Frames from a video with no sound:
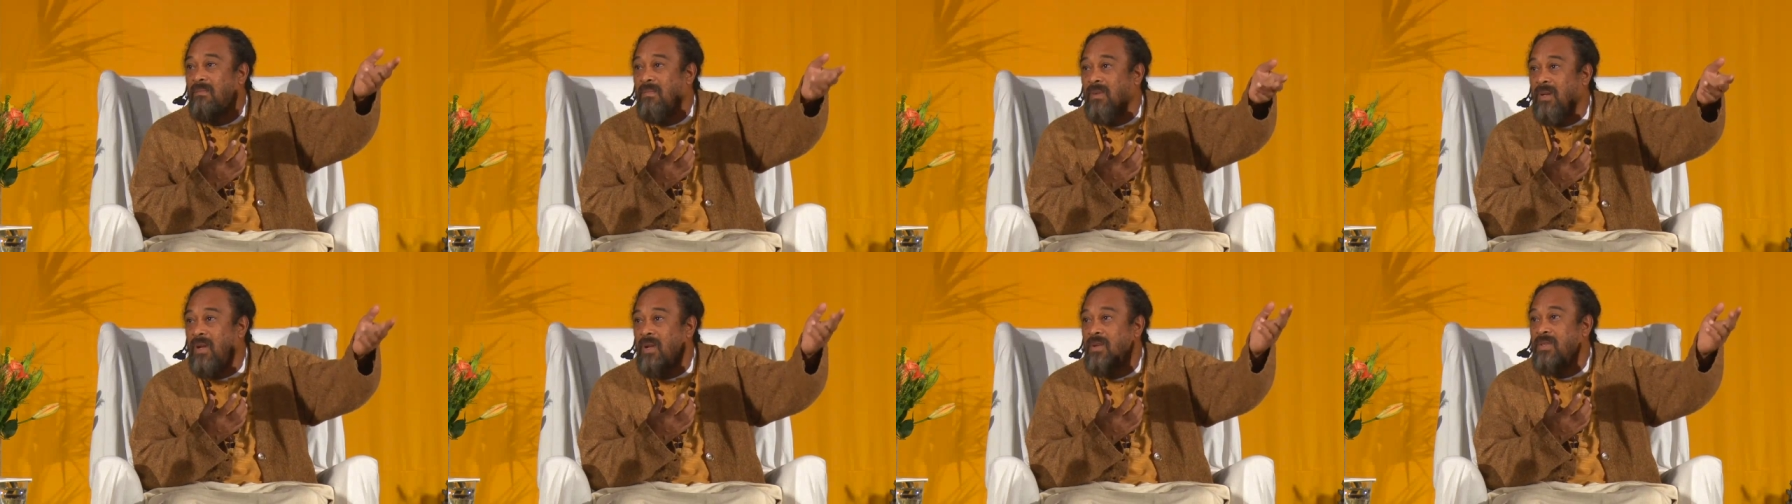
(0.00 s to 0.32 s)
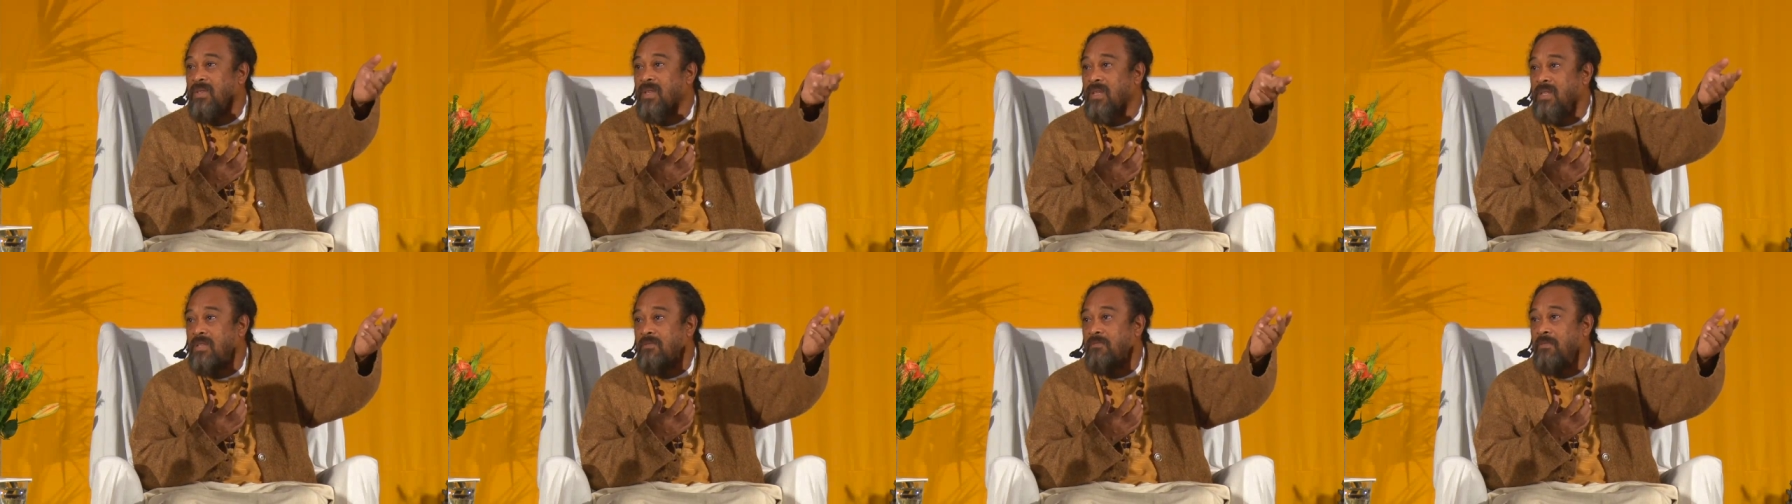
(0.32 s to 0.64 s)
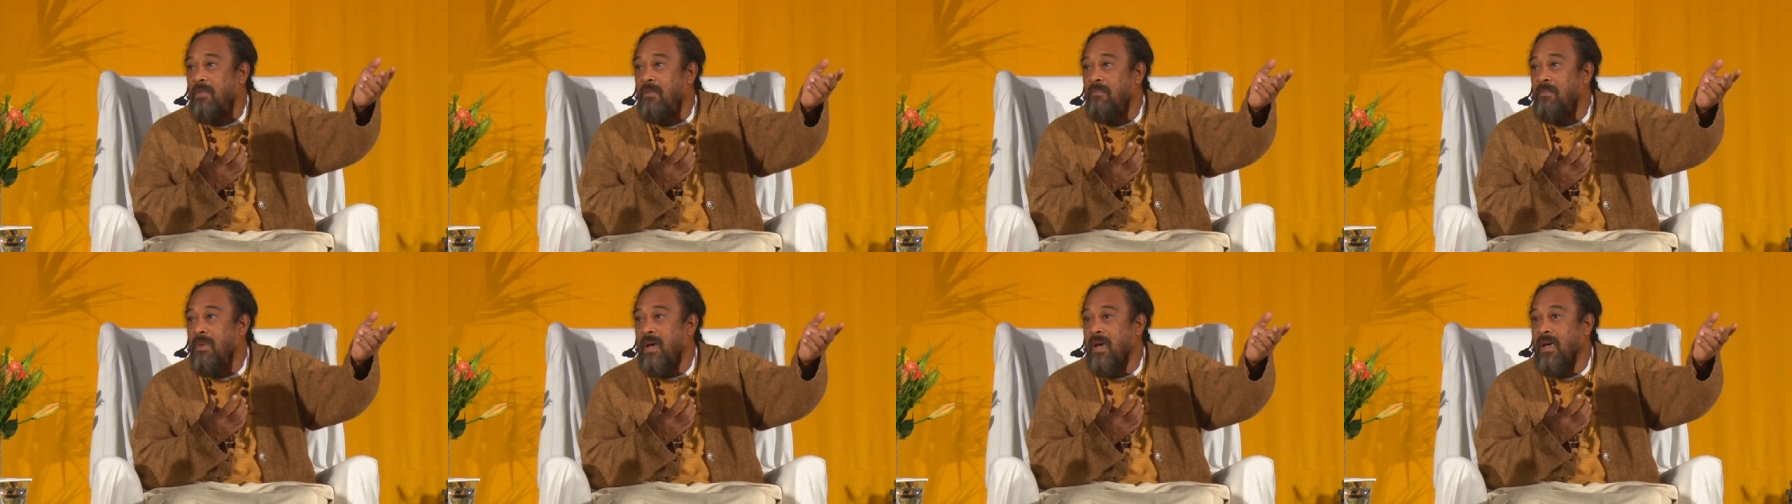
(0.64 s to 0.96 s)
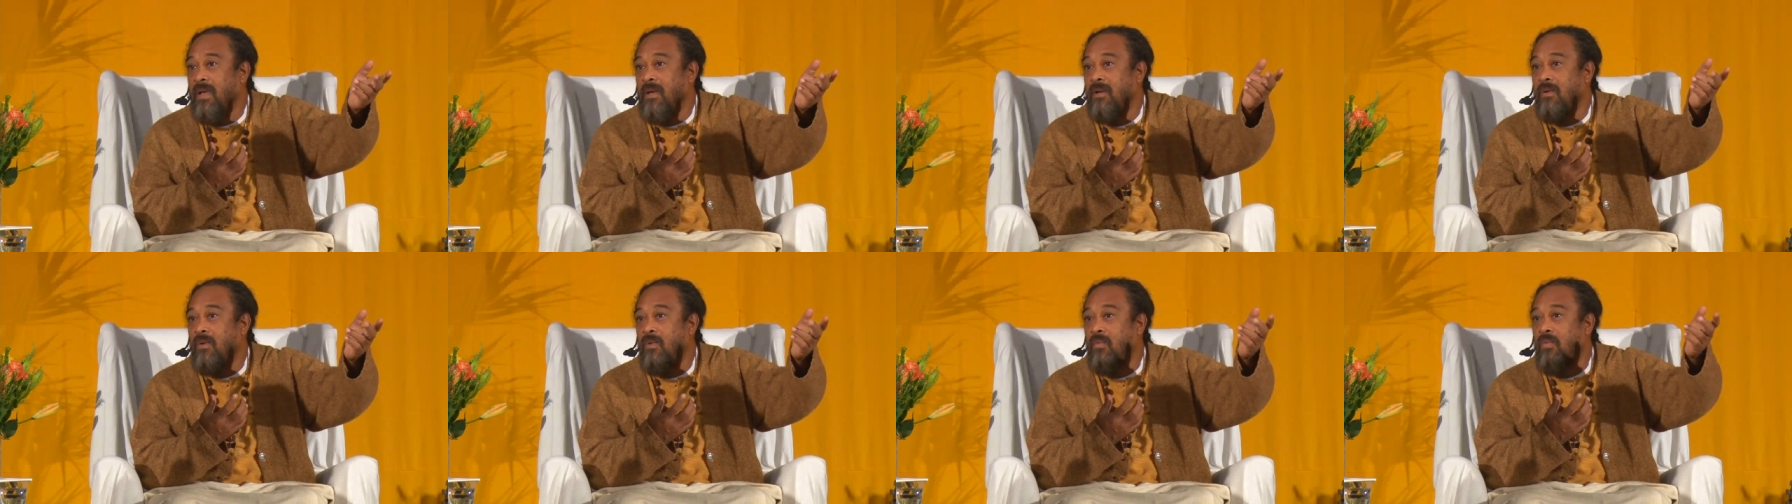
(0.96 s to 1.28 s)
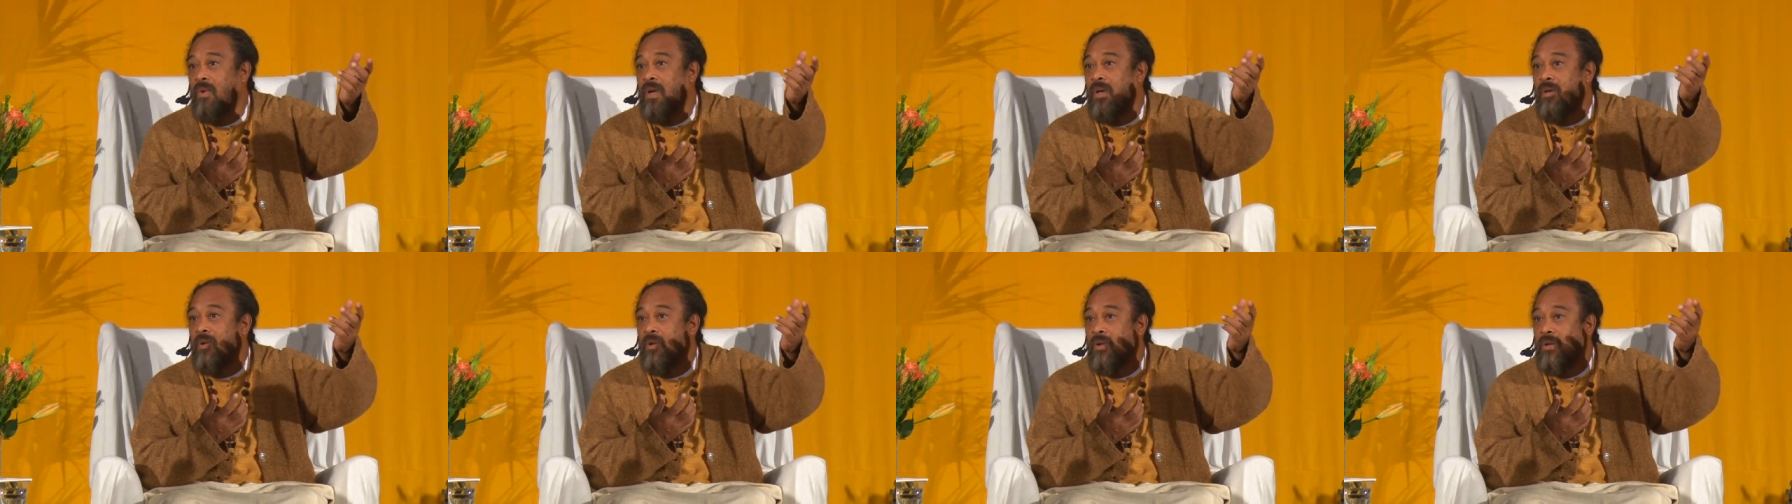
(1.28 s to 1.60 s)
nonsense from the mind
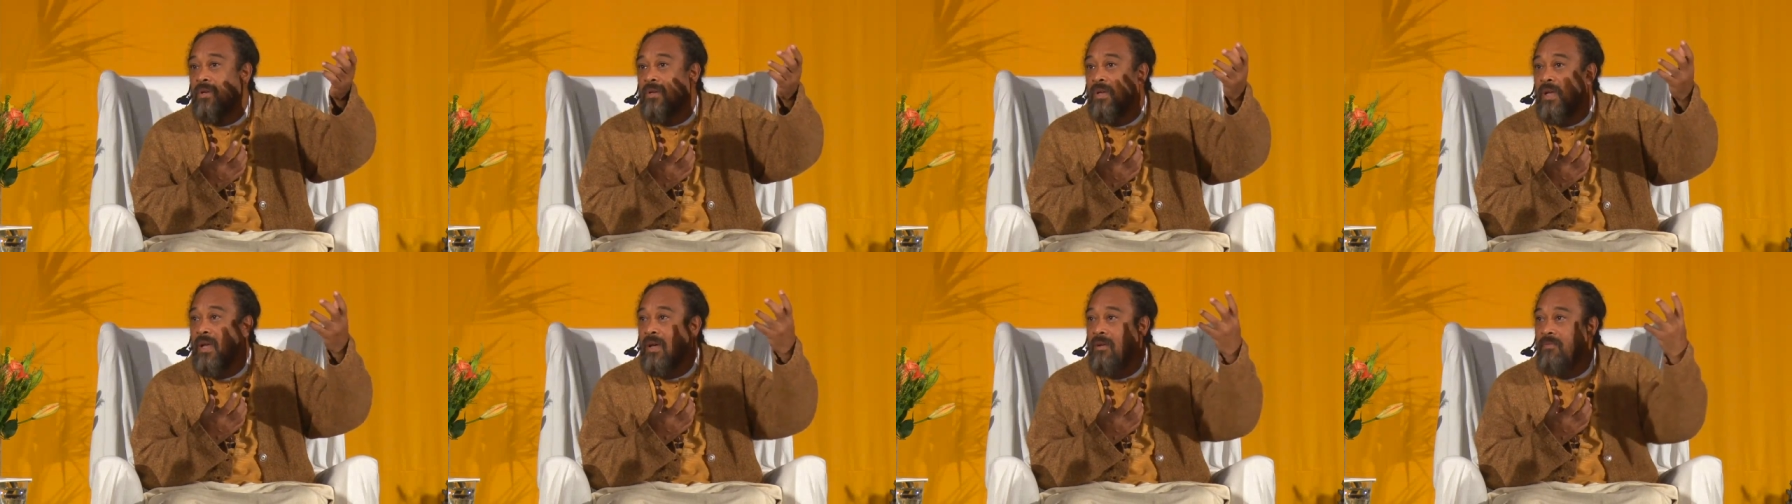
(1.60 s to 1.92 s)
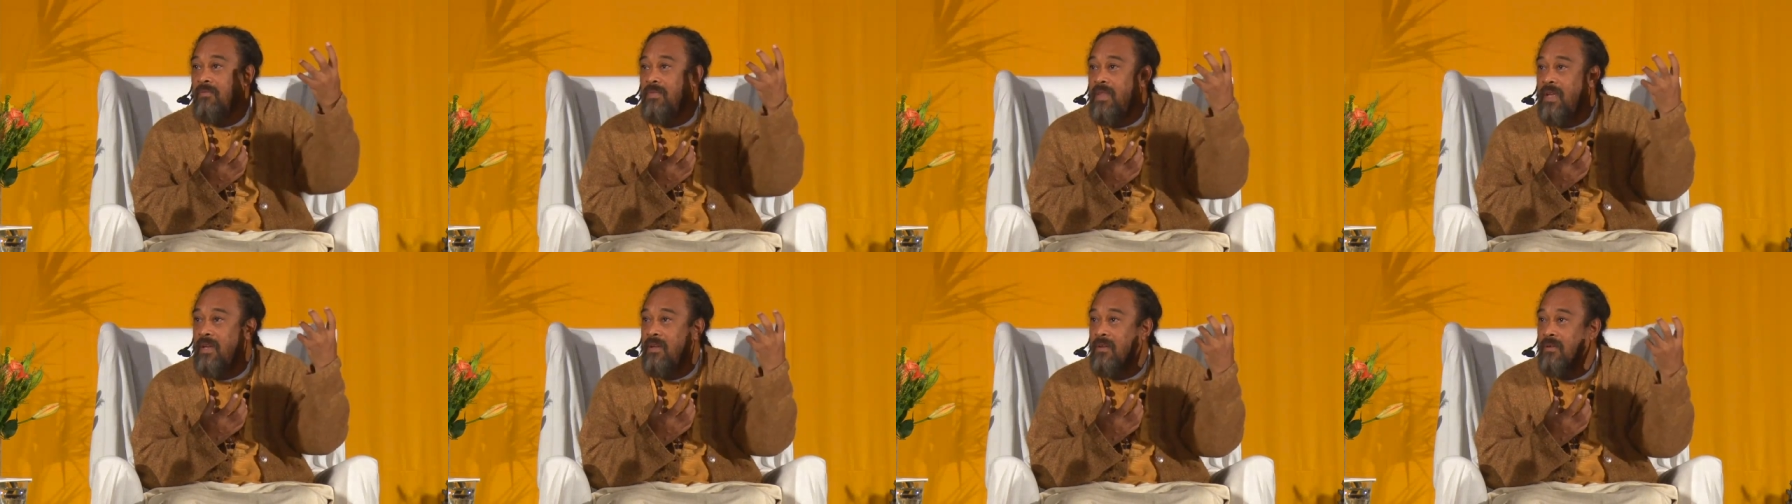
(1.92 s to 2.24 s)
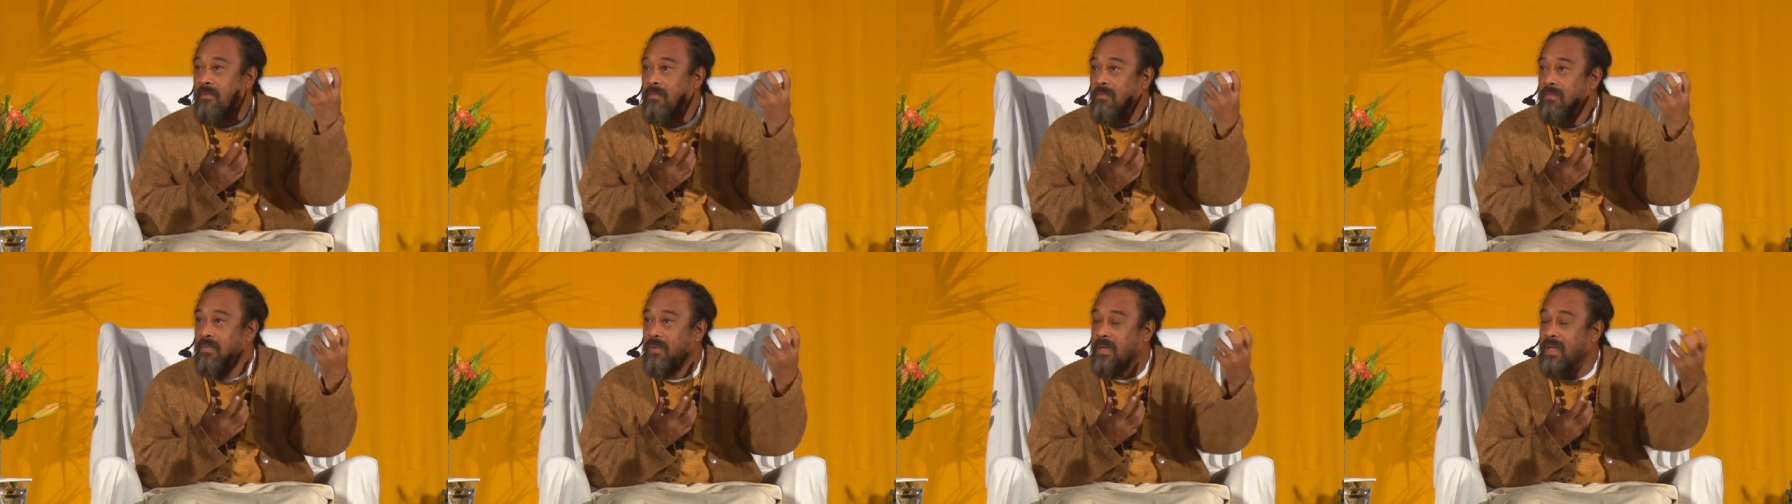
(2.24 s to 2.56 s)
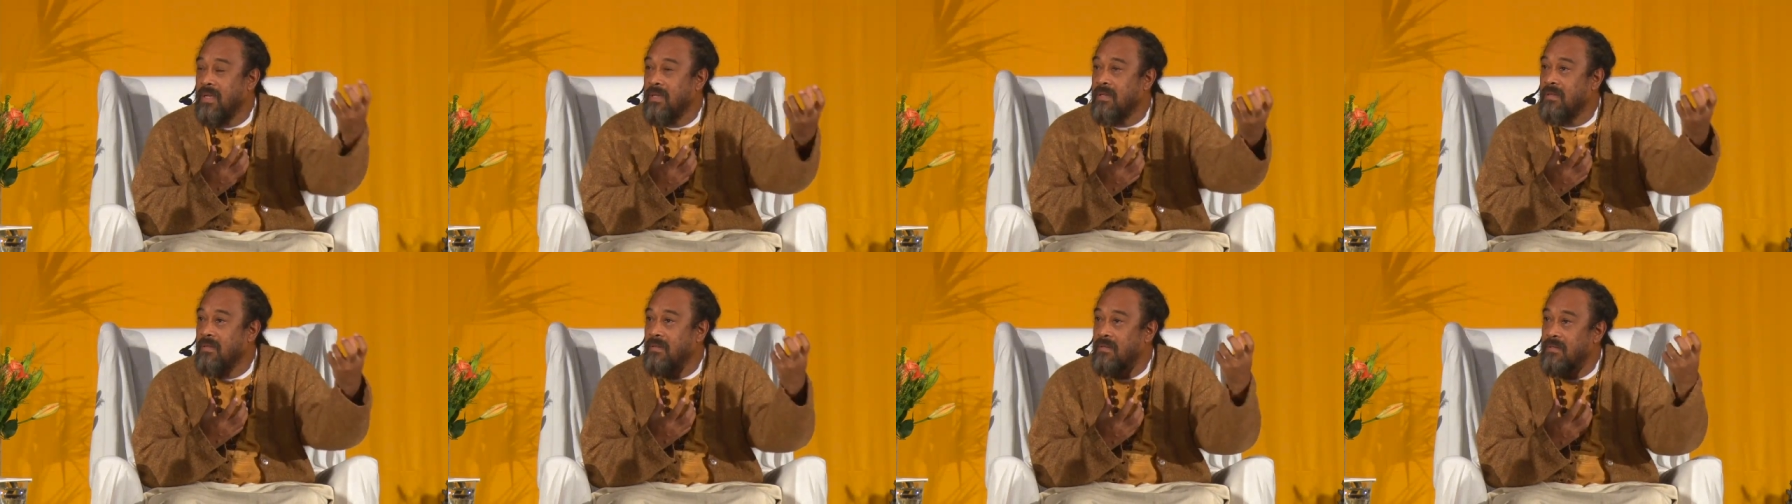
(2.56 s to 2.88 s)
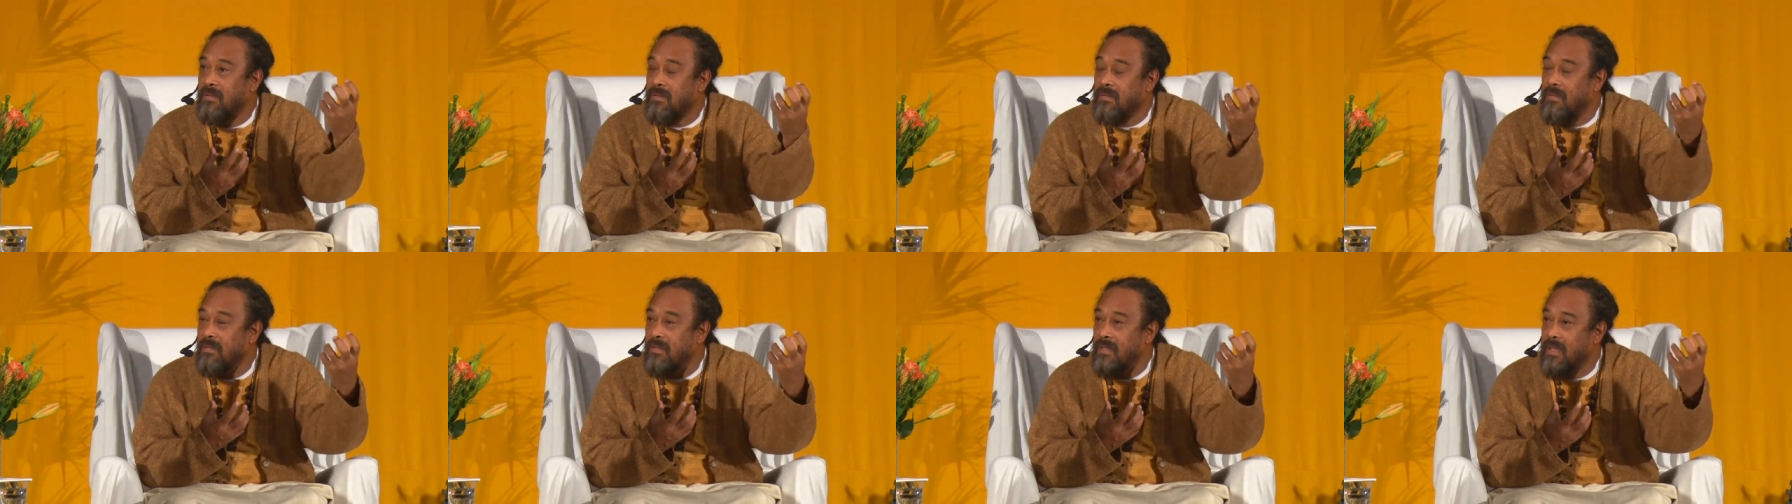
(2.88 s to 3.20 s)
will not have
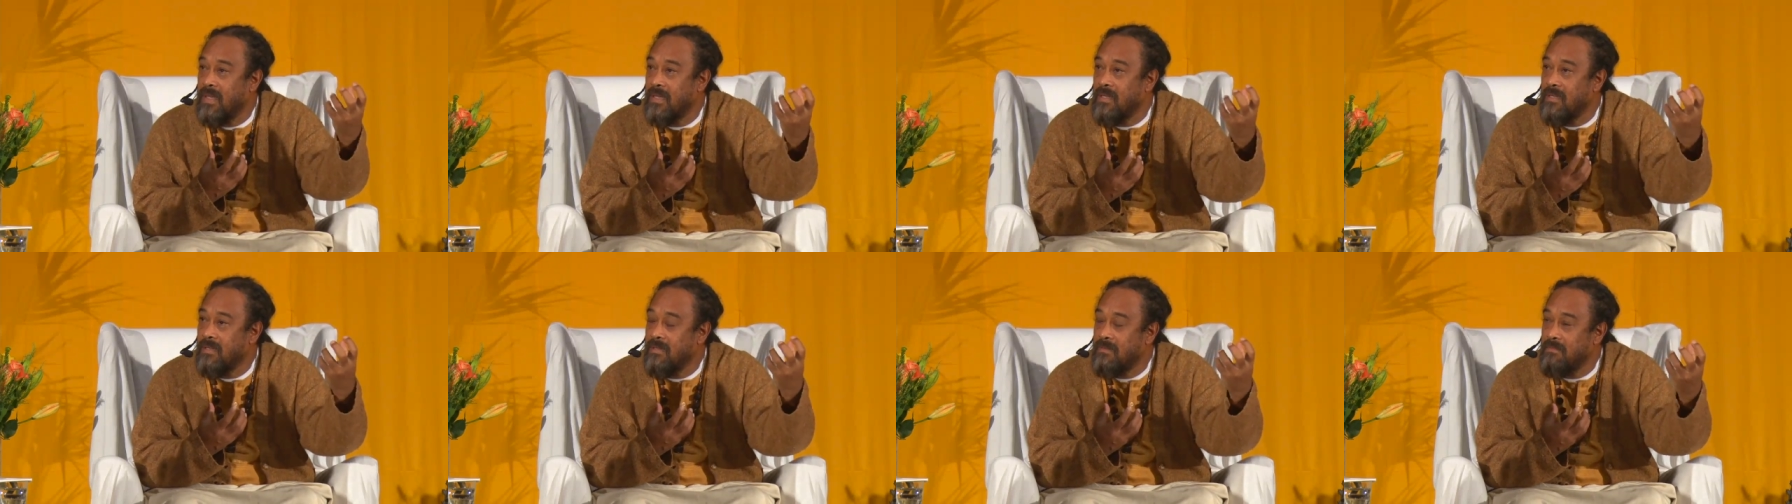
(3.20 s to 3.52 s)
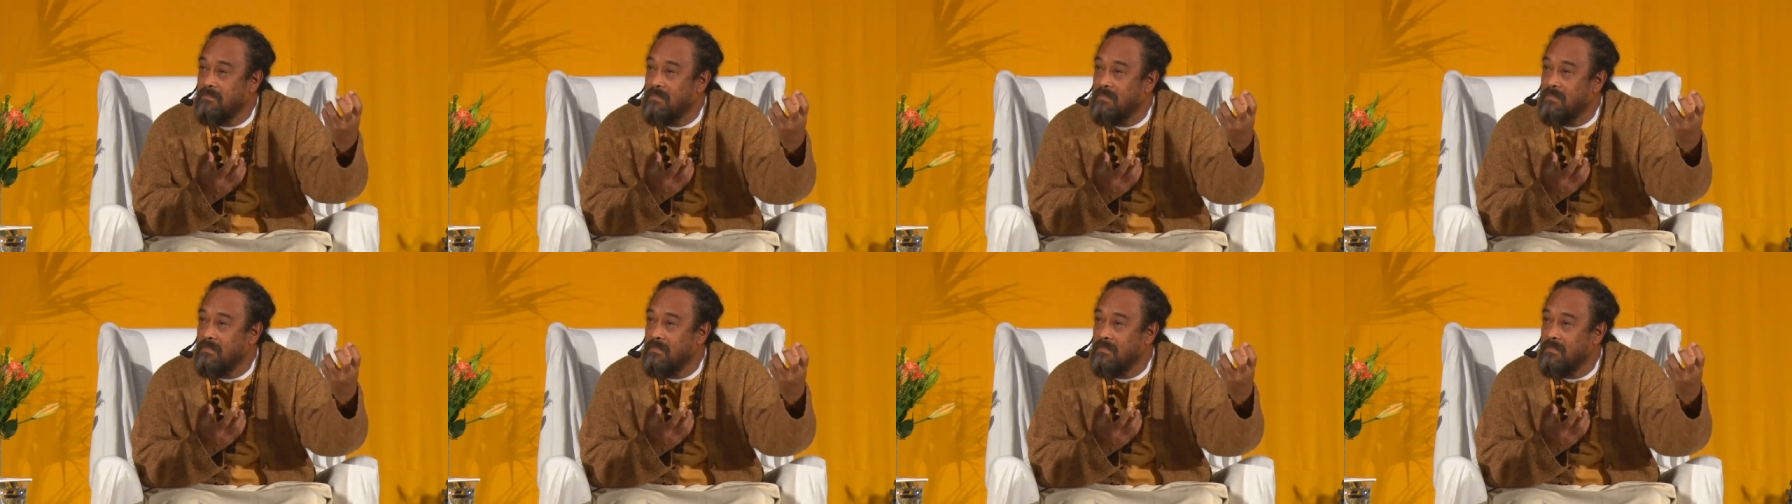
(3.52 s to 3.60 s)
that